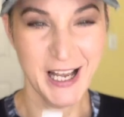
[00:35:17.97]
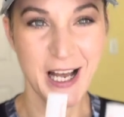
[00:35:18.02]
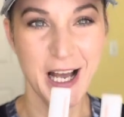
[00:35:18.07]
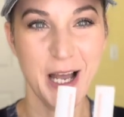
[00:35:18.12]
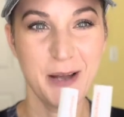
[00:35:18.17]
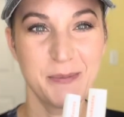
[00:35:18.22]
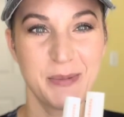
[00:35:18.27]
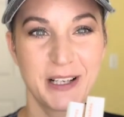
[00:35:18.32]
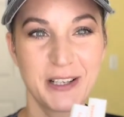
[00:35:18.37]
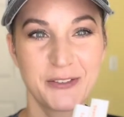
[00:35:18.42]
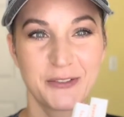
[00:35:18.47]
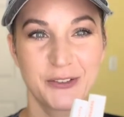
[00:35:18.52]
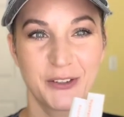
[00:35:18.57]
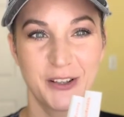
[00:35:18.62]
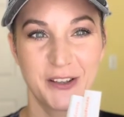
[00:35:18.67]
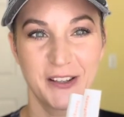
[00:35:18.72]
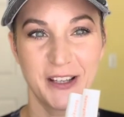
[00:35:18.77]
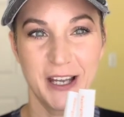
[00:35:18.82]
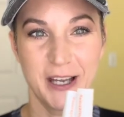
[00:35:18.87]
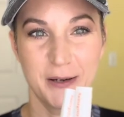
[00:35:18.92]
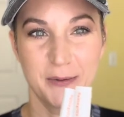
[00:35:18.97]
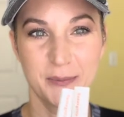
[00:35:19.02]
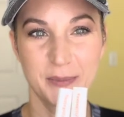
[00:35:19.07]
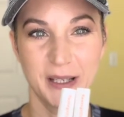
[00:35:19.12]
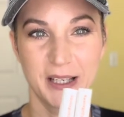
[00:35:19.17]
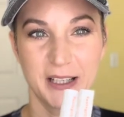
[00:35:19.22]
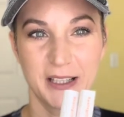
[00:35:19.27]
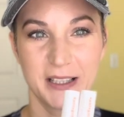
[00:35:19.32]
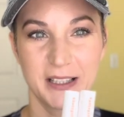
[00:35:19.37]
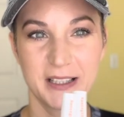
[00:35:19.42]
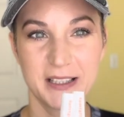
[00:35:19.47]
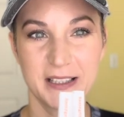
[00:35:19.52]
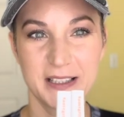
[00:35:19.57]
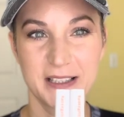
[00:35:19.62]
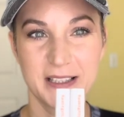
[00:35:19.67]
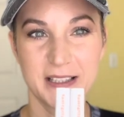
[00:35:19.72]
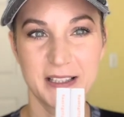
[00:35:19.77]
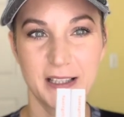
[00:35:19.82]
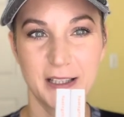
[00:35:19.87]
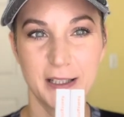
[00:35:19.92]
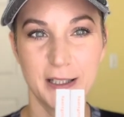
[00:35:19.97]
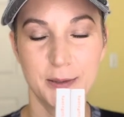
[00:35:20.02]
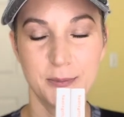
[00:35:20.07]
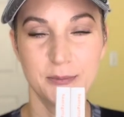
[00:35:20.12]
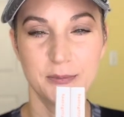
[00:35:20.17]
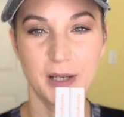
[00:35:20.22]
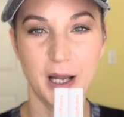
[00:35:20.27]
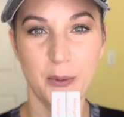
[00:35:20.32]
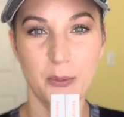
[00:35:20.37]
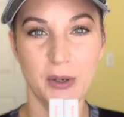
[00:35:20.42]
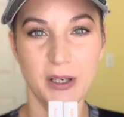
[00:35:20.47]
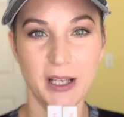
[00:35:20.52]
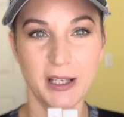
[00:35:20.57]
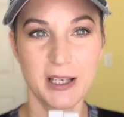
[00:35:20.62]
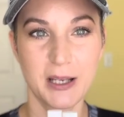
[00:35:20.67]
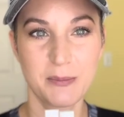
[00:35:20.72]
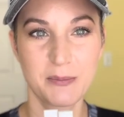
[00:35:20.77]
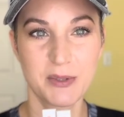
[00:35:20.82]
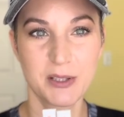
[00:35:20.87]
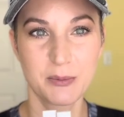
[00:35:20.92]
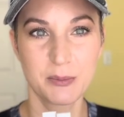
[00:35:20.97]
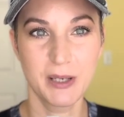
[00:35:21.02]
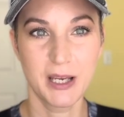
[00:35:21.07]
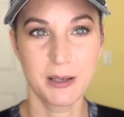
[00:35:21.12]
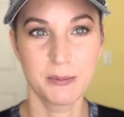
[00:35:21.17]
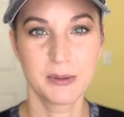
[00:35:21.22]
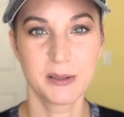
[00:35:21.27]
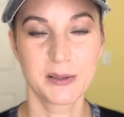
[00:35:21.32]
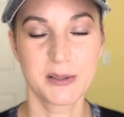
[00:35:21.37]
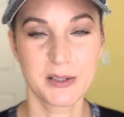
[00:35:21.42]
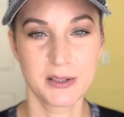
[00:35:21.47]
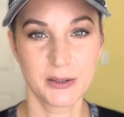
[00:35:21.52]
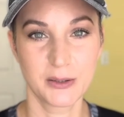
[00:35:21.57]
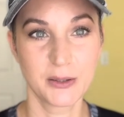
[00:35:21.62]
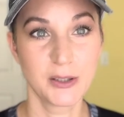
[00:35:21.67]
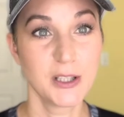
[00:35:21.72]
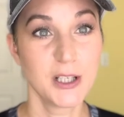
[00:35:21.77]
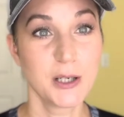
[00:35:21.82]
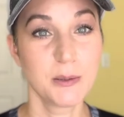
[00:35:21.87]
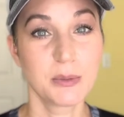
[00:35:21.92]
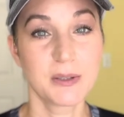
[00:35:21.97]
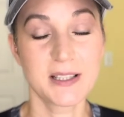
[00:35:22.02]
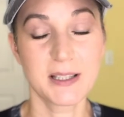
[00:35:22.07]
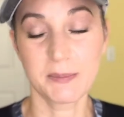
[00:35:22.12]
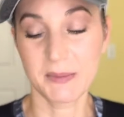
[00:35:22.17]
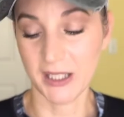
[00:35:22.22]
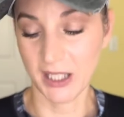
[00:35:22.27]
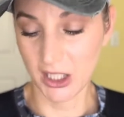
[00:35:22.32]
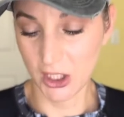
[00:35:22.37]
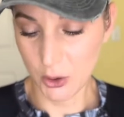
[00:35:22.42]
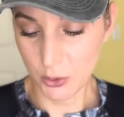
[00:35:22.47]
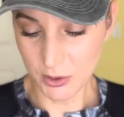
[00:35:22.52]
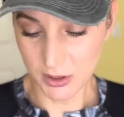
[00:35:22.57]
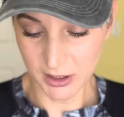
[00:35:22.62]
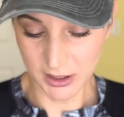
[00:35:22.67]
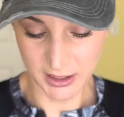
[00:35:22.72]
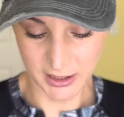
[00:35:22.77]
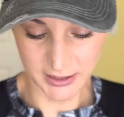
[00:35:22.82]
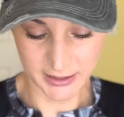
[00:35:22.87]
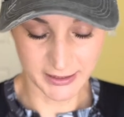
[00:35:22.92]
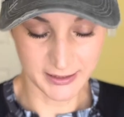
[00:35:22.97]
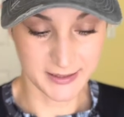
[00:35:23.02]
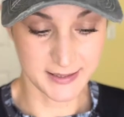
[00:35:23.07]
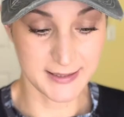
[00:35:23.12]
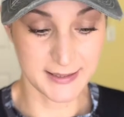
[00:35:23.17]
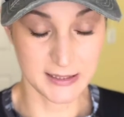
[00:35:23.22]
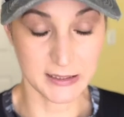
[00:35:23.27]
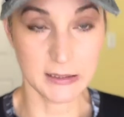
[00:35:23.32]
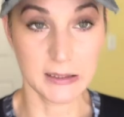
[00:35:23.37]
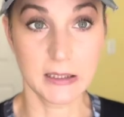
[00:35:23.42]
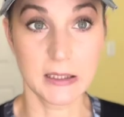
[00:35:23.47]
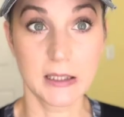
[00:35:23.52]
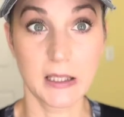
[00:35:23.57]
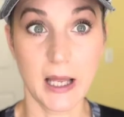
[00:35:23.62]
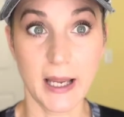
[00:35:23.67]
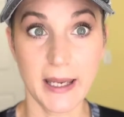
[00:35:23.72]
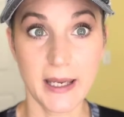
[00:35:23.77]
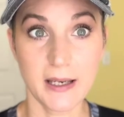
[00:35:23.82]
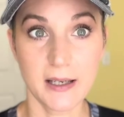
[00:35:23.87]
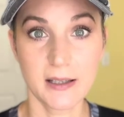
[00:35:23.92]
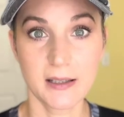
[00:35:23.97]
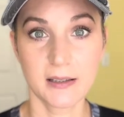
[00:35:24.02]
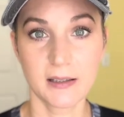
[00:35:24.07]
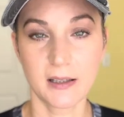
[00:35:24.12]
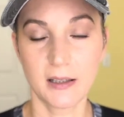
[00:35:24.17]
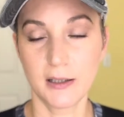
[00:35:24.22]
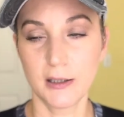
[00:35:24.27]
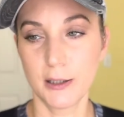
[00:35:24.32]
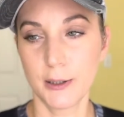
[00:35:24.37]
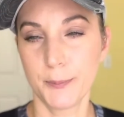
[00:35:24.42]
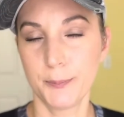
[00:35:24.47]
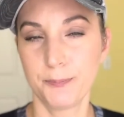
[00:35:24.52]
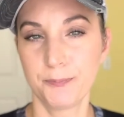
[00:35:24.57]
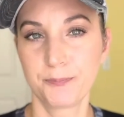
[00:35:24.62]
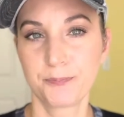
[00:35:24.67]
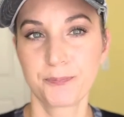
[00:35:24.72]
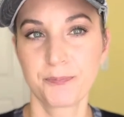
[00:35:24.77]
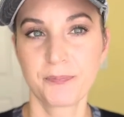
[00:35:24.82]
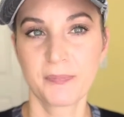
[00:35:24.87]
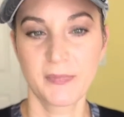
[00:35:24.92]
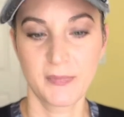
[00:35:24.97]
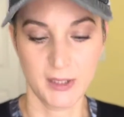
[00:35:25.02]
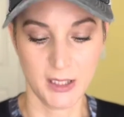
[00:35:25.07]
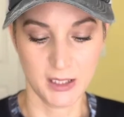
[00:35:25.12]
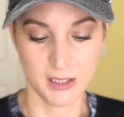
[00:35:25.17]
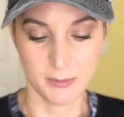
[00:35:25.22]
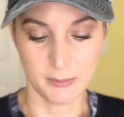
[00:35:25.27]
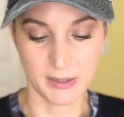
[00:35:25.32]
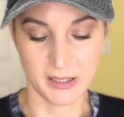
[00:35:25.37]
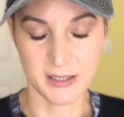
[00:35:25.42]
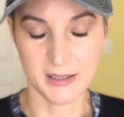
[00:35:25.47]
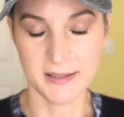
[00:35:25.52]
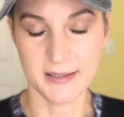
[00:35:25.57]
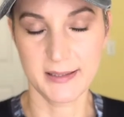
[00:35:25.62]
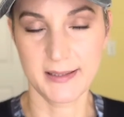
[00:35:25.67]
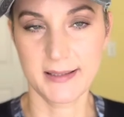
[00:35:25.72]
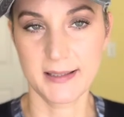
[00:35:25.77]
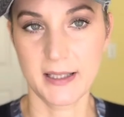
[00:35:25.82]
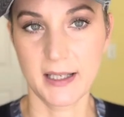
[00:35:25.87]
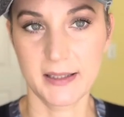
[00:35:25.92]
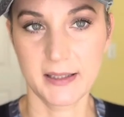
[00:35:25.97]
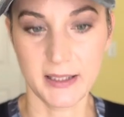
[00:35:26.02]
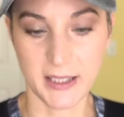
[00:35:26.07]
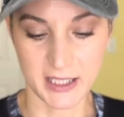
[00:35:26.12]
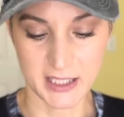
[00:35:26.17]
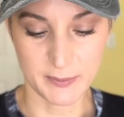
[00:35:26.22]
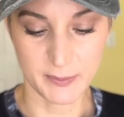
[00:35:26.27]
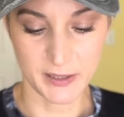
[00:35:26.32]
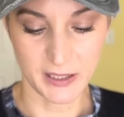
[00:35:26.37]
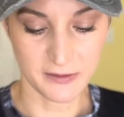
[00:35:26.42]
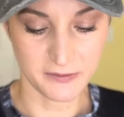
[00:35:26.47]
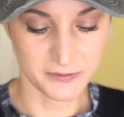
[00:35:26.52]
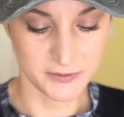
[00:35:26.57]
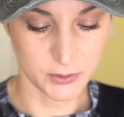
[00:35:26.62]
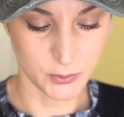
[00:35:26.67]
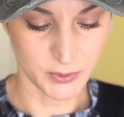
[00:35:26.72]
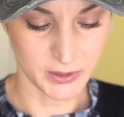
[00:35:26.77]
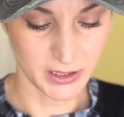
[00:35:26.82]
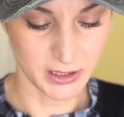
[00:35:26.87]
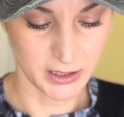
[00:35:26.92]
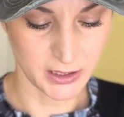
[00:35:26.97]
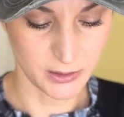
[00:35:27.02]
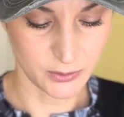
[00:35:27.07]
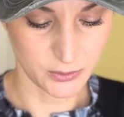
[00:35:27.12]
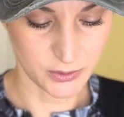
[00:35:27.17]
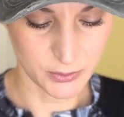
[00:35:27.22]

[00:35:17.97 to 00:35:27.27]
I bought it for them because I wanted them to be able to put something cute on and still like, because it's got the SPF 20 or